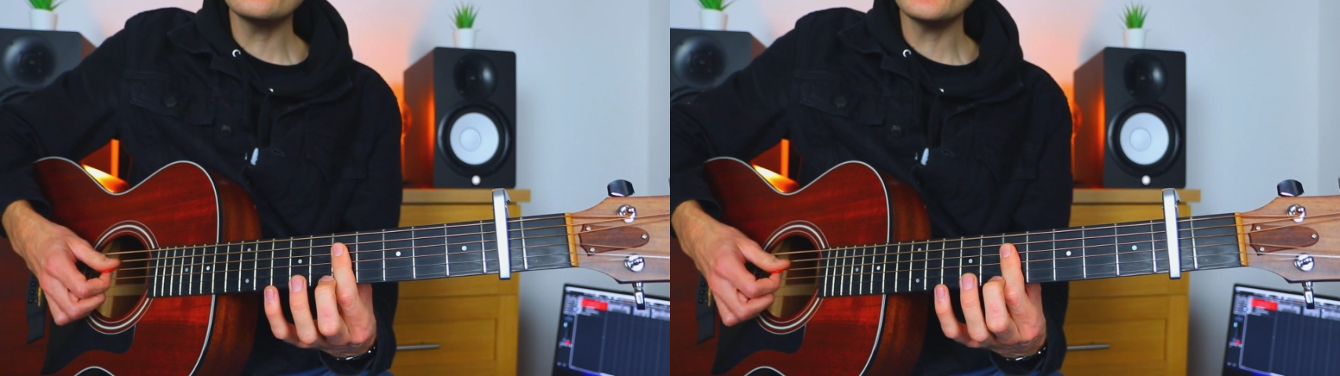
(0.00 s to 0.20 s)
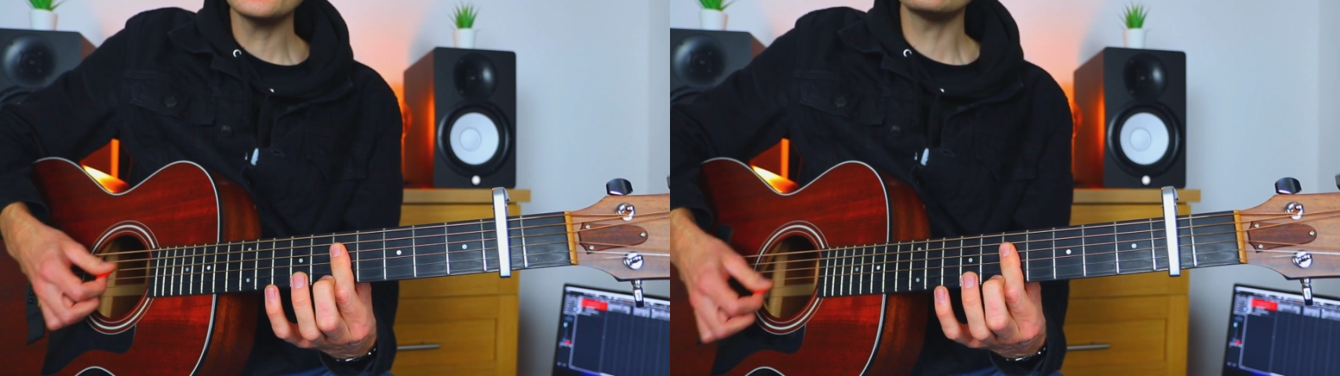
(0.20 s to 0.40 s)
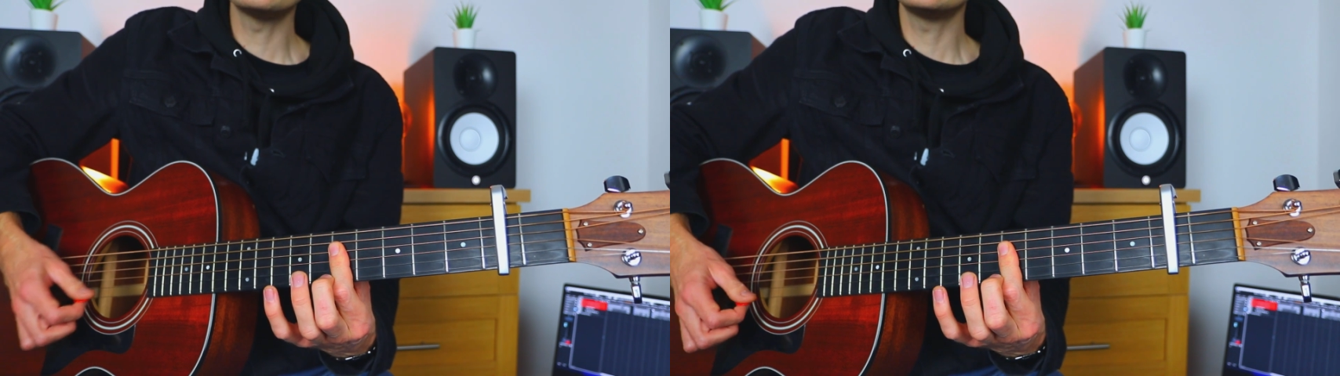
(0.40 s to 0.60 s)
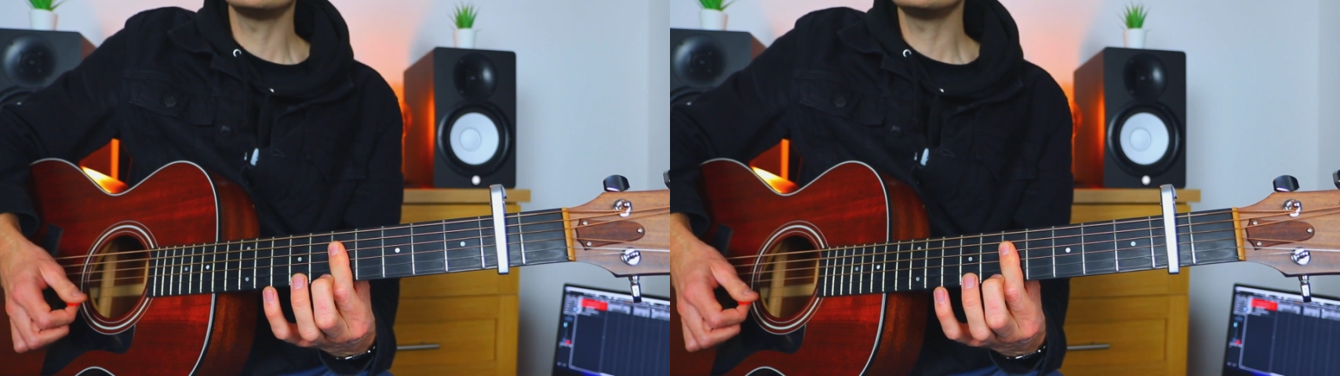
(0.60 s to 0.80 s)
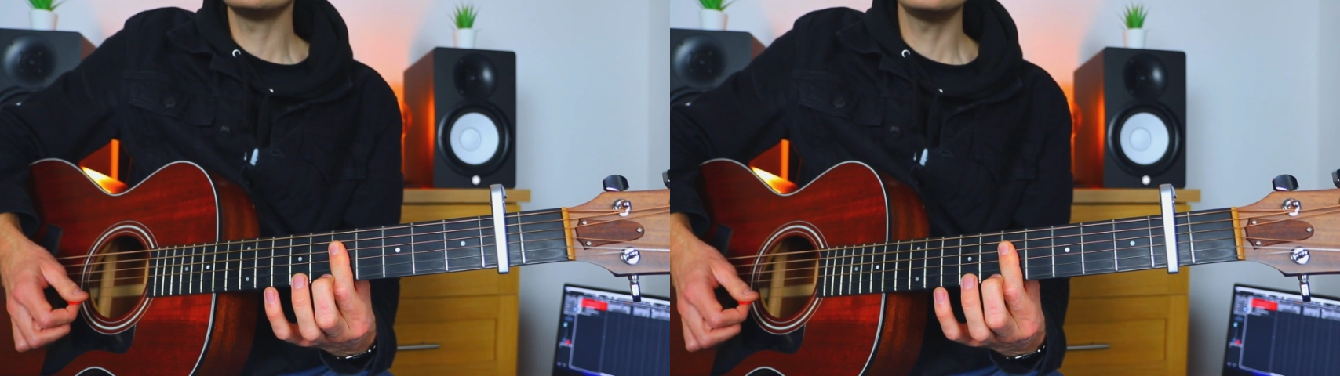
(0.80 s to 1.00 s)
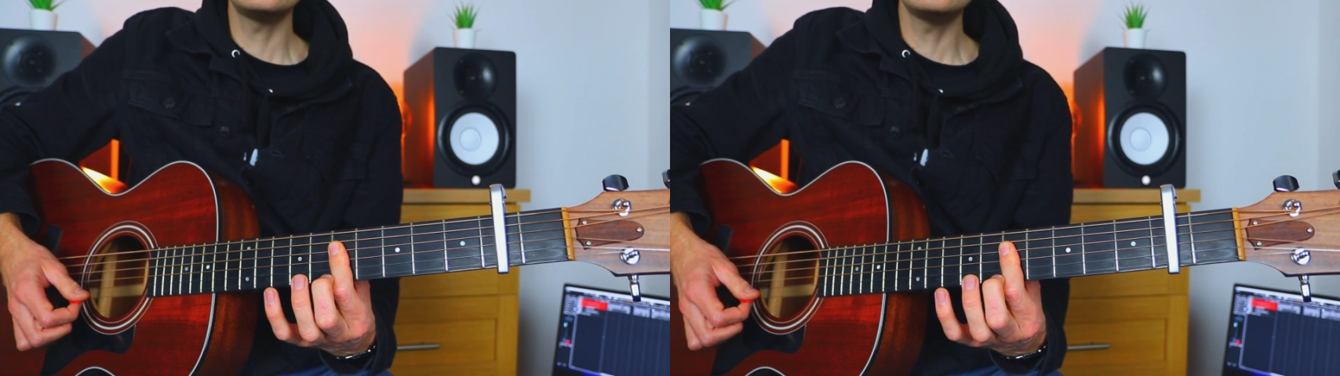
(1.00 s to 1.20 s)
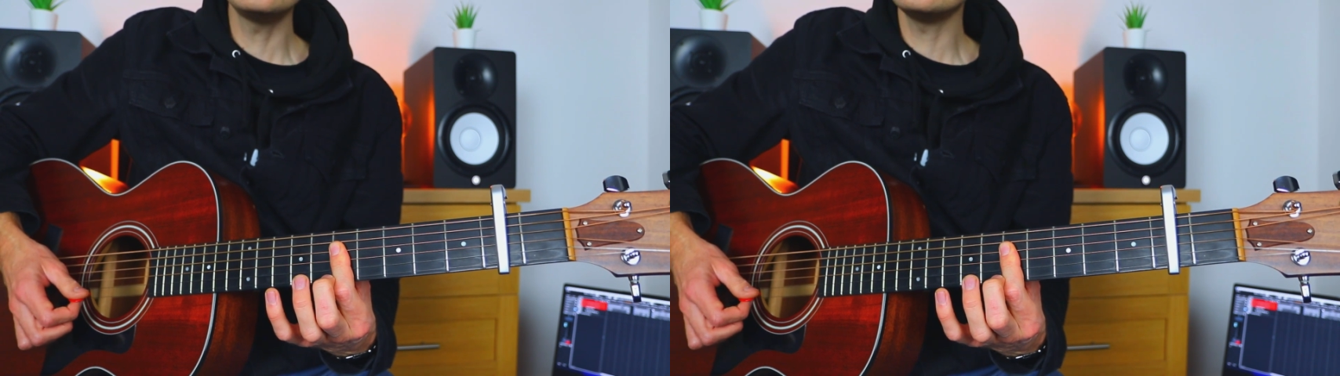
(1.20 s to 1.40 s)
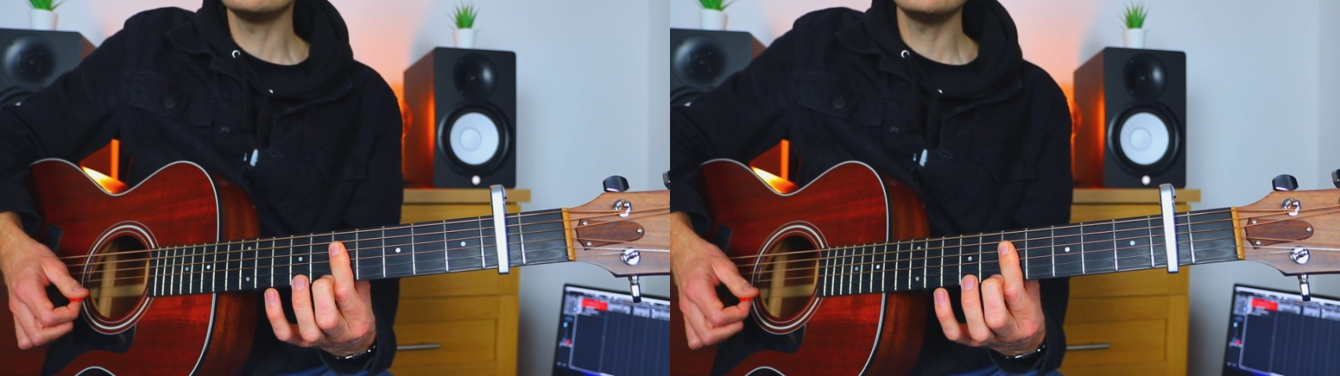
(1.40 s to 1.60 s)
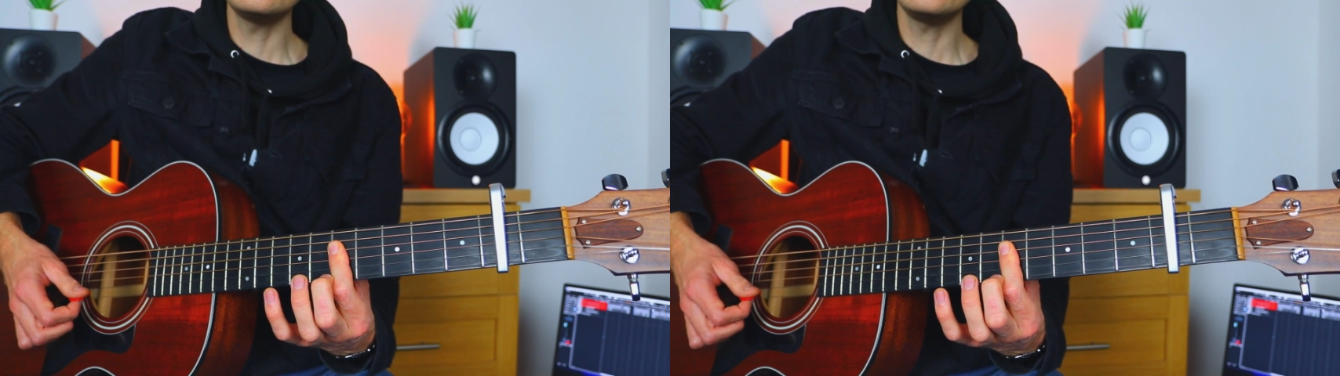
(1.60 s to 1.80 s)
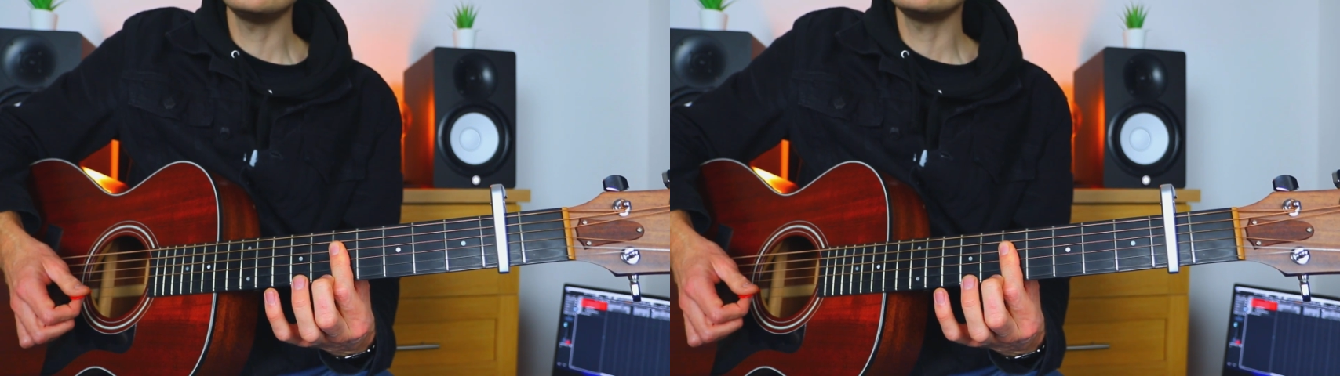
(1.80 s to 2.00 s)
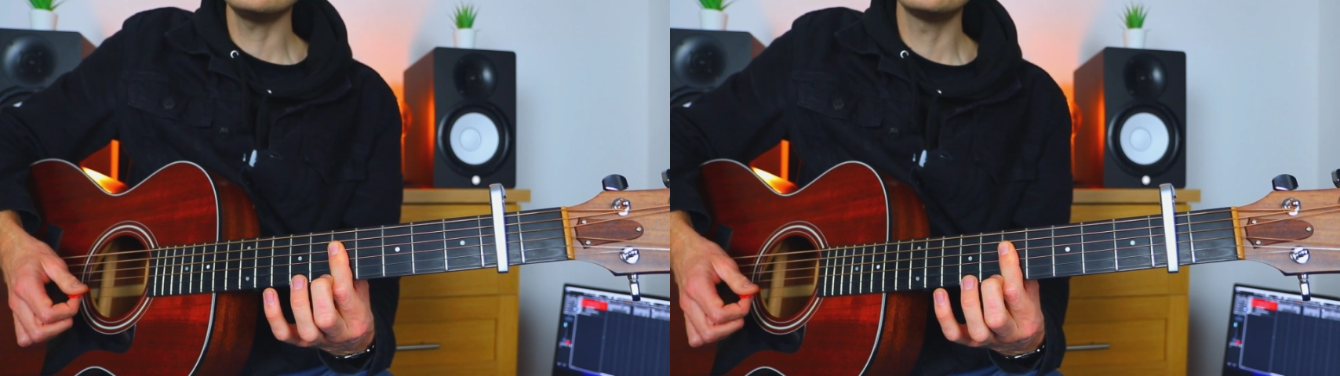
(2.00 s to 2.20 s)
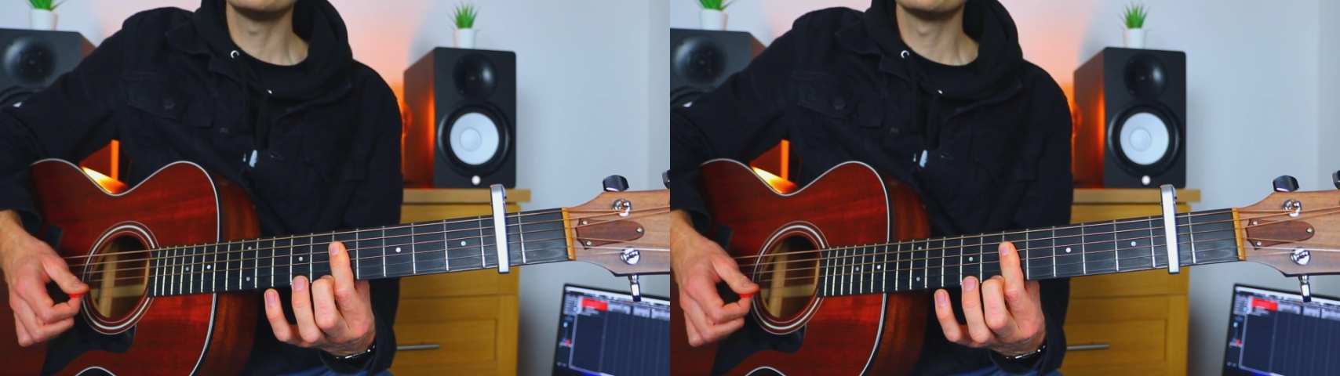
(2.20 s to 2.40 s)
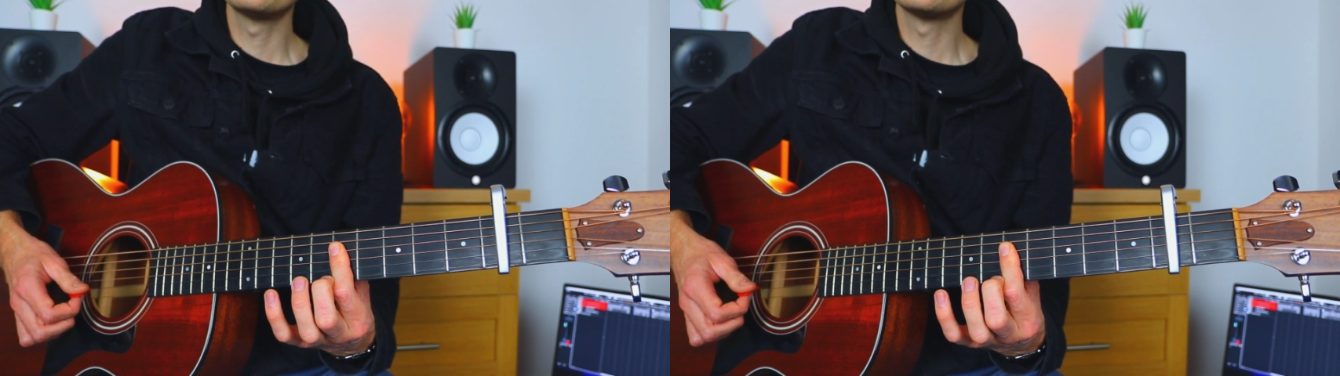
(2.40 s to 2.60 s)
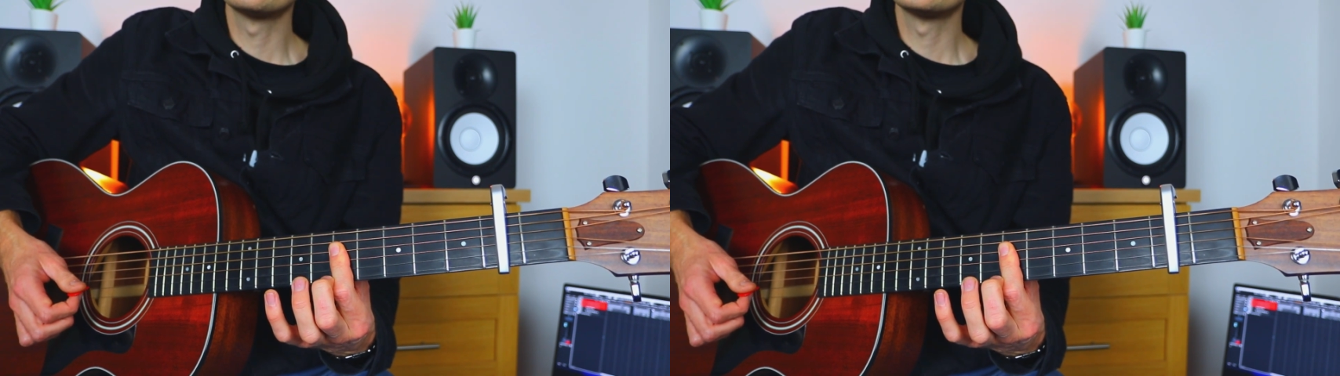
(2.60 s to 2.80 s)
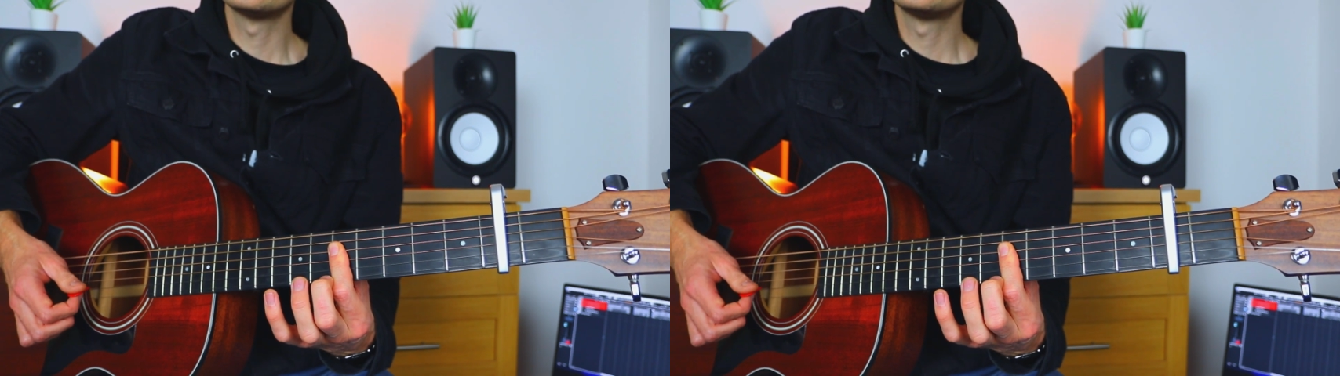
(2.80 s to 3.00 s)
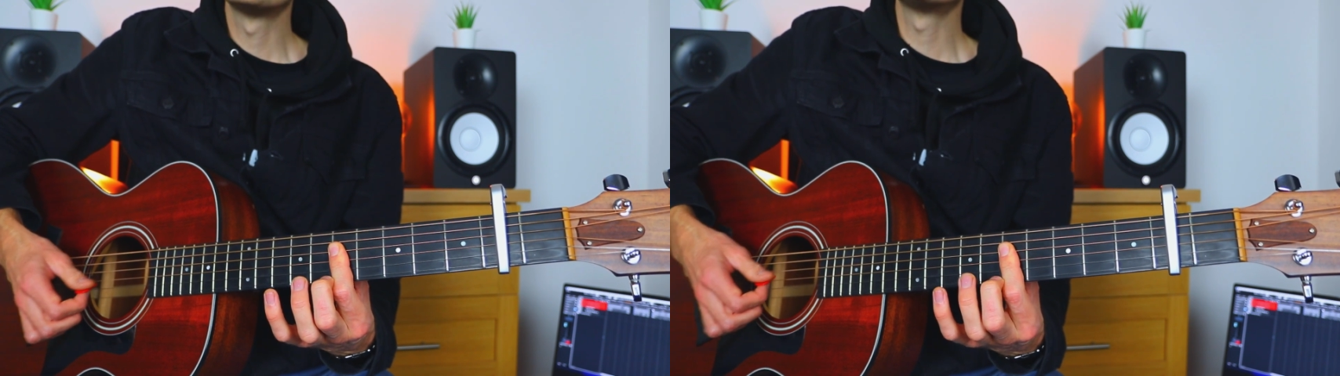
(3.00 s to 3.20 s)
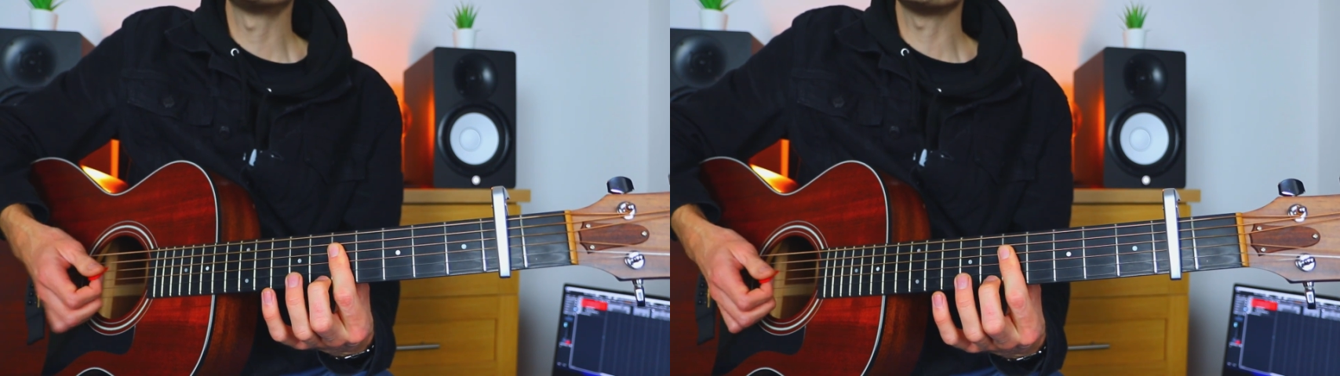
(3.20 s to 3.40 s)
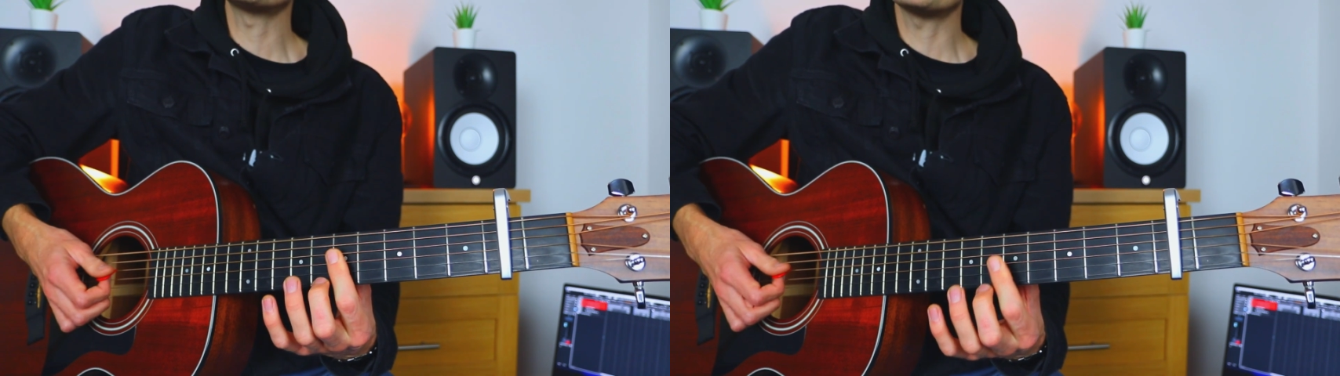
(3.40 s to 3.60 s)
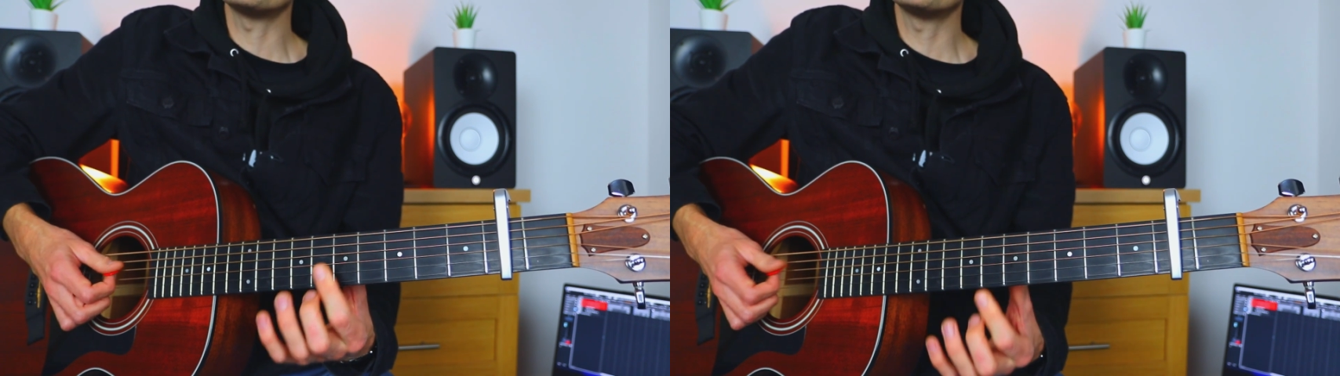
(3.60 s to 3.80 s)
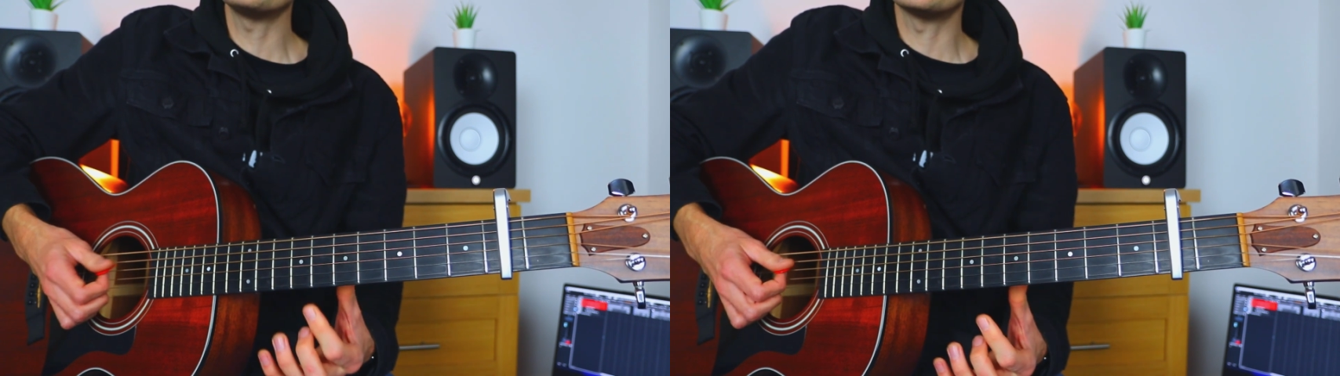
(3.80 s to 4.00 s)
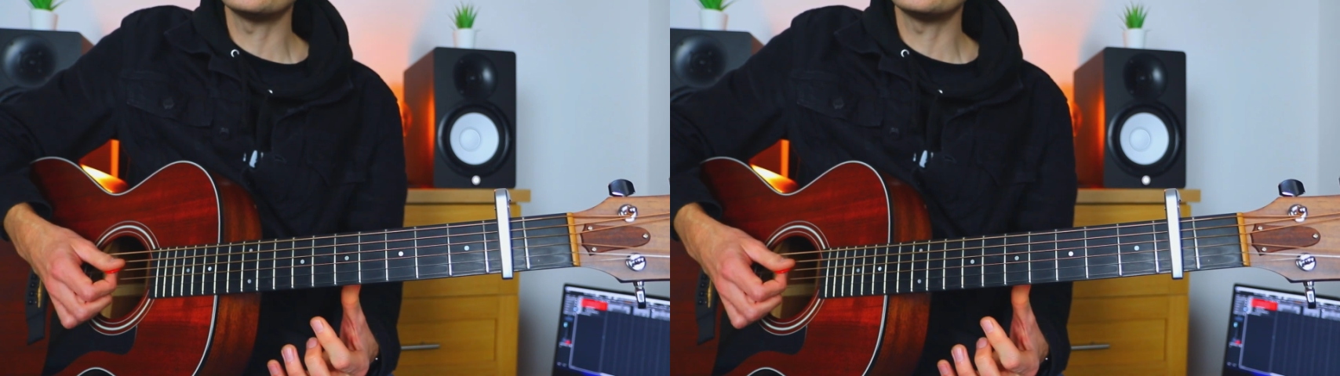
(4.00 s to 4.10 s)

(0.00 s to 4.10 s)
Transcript: Nobody's mouth can be seen.